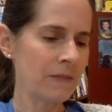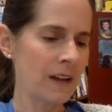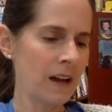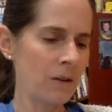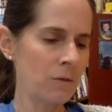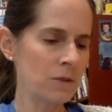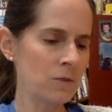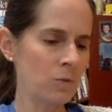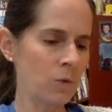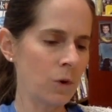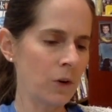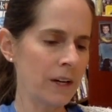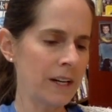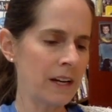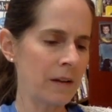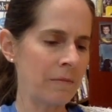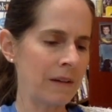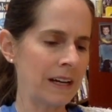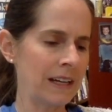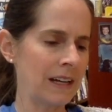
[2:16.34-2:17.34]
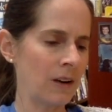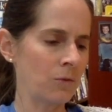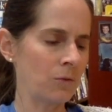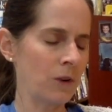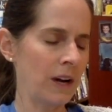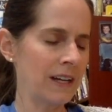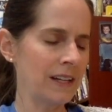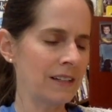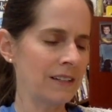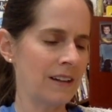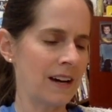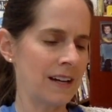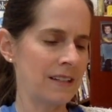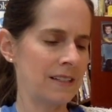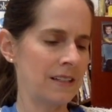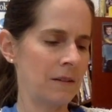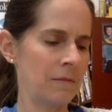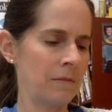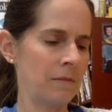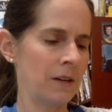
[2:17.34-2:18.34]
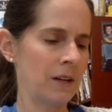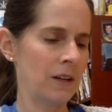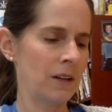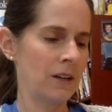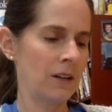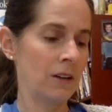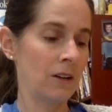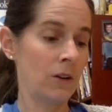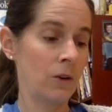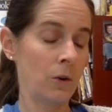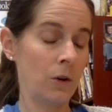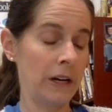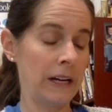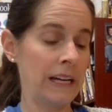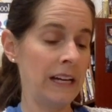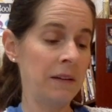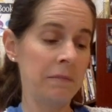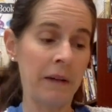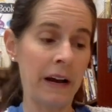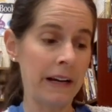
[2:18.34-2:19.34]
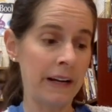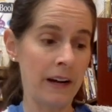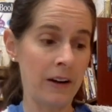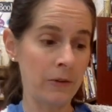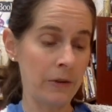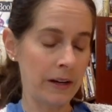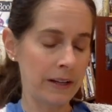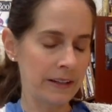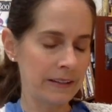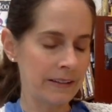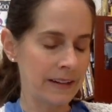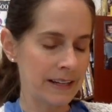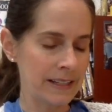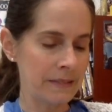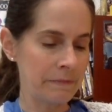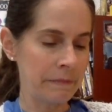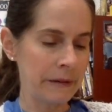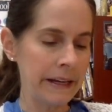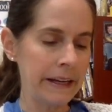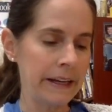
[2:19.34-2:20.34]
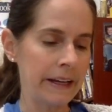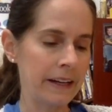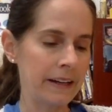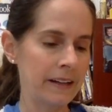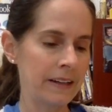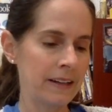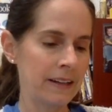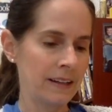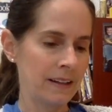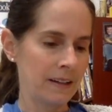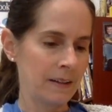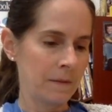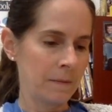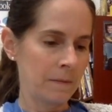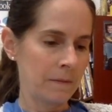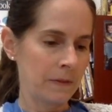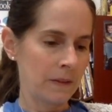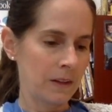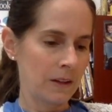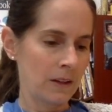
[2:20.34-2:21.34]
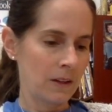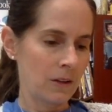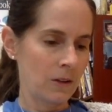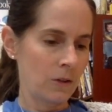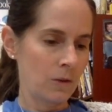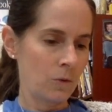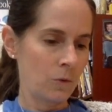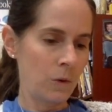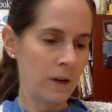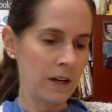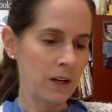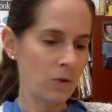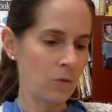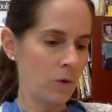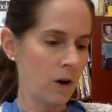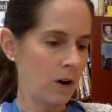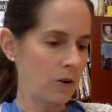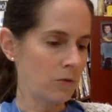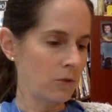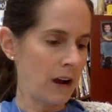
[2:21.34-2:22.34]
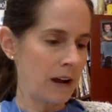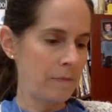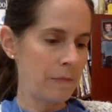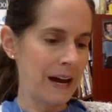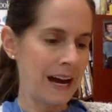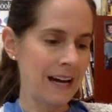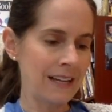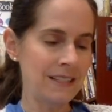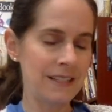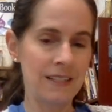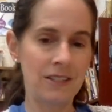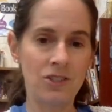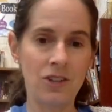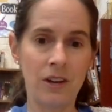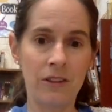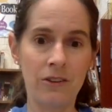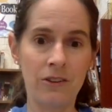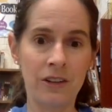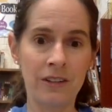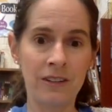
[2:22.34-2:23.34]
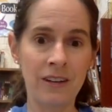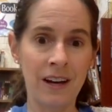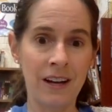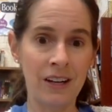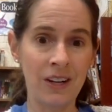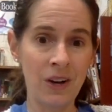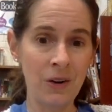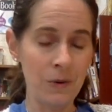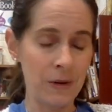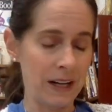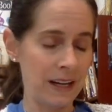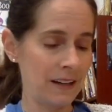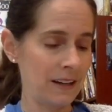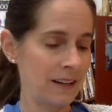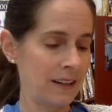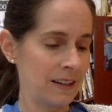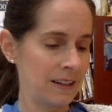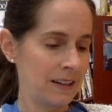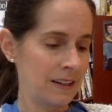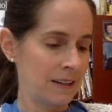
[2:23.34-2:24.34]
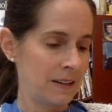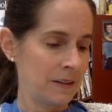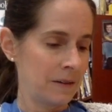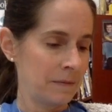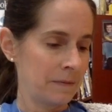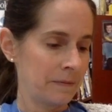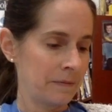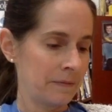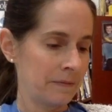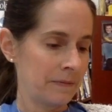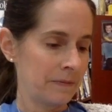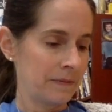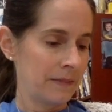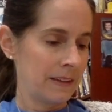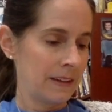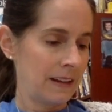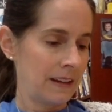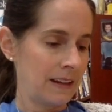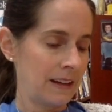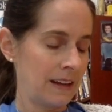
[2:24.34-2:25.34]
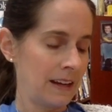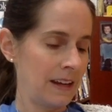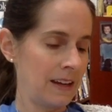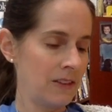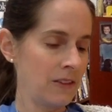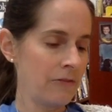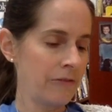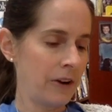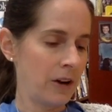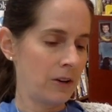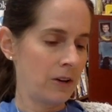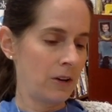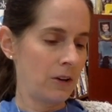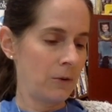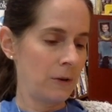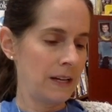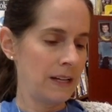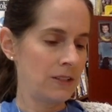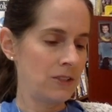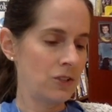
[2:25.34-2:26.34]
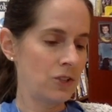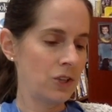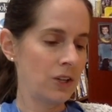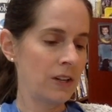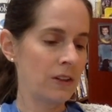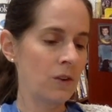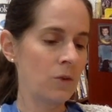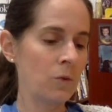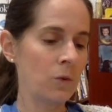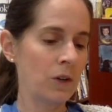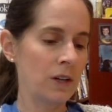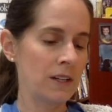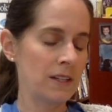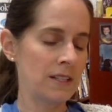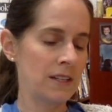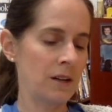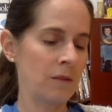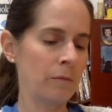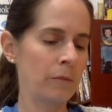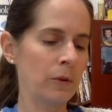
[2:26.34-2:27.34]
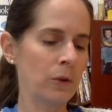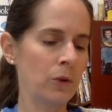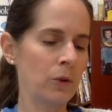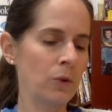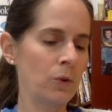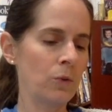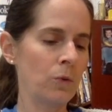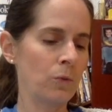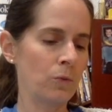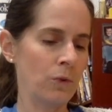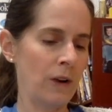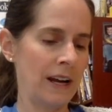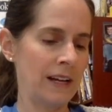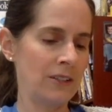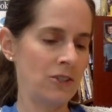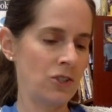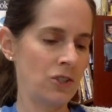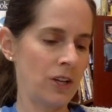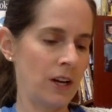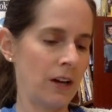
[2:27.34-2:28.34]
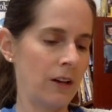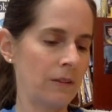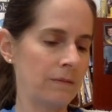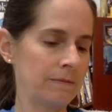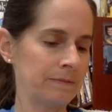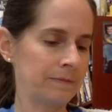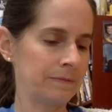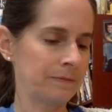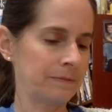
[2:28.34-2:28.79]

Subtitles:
I was worried I might not recognize him, or he might not recognize me. We could walk right past each other and not know it. In the photo, he stood in the woods in a blue rain shell.